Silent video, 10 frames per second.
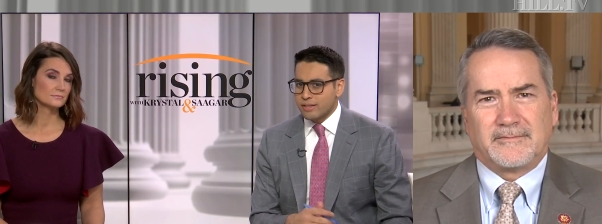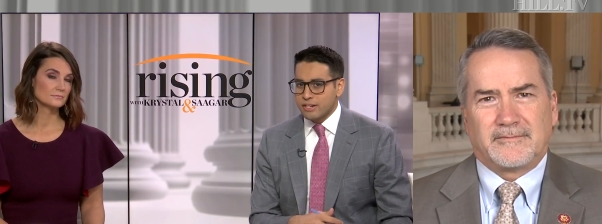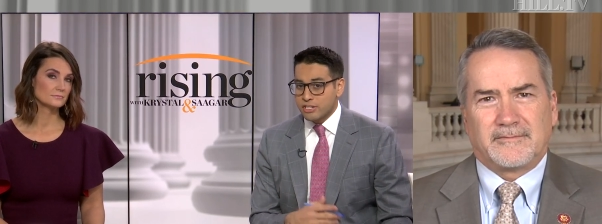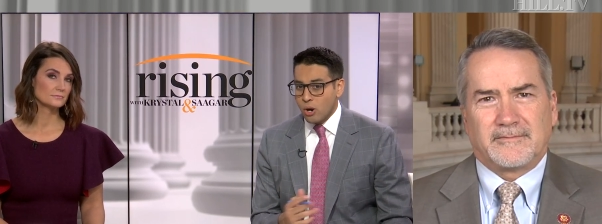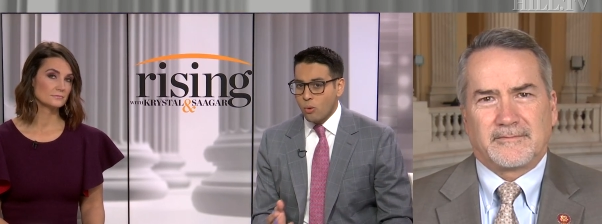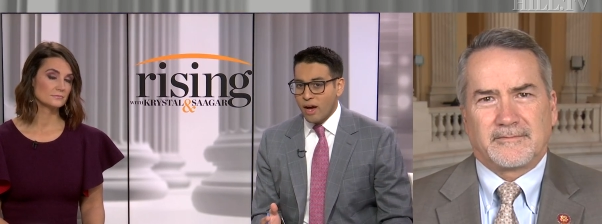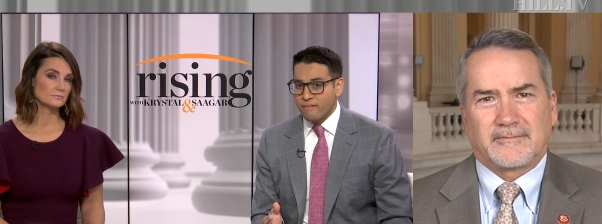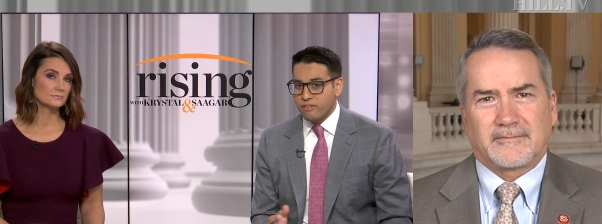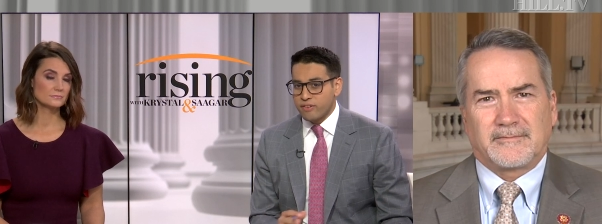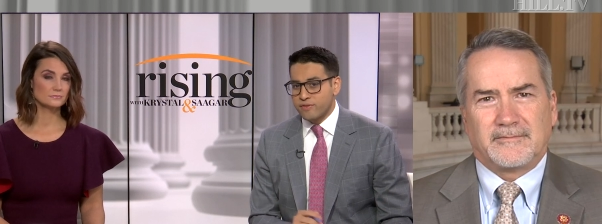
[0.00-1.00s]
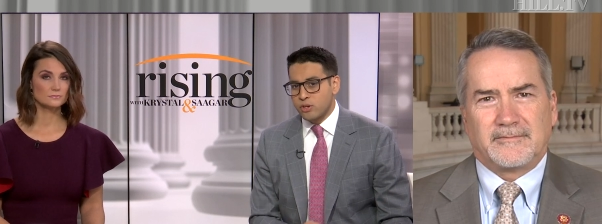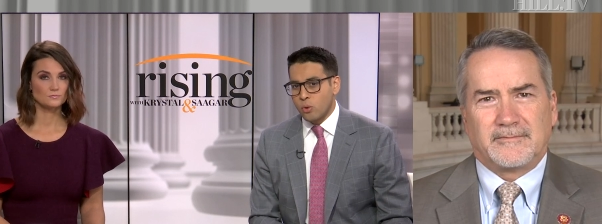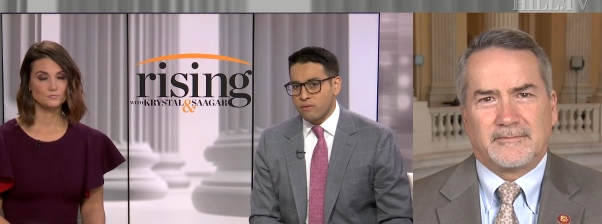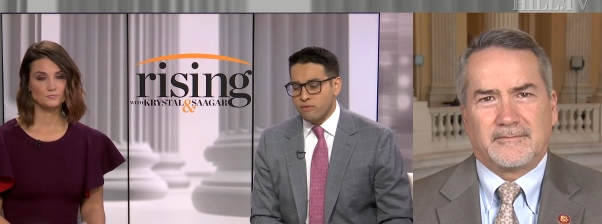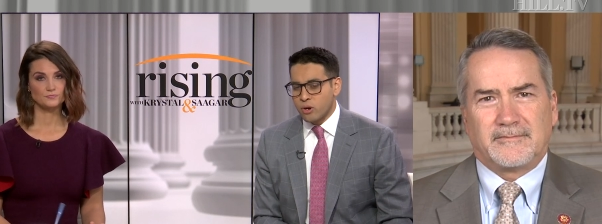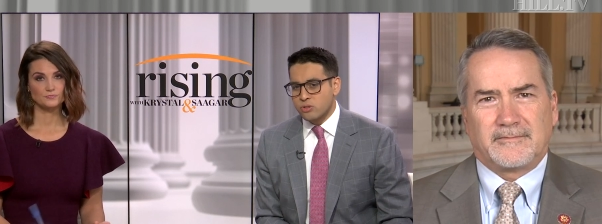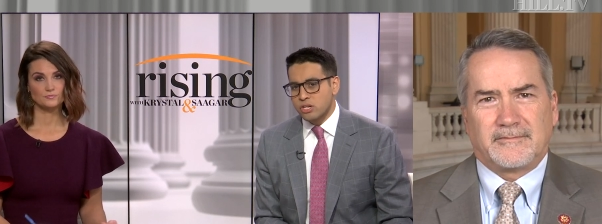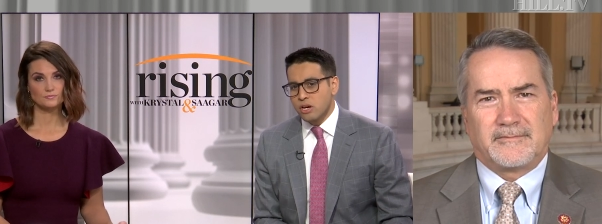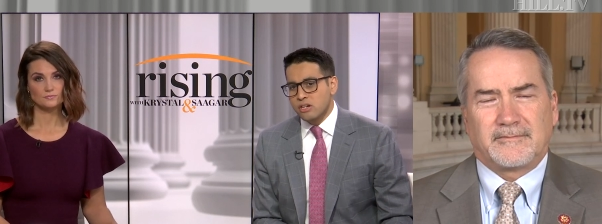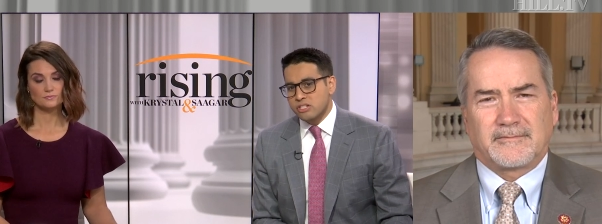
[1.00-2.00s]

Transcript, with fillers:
Speaker 1: and they don't have the fifty-one votes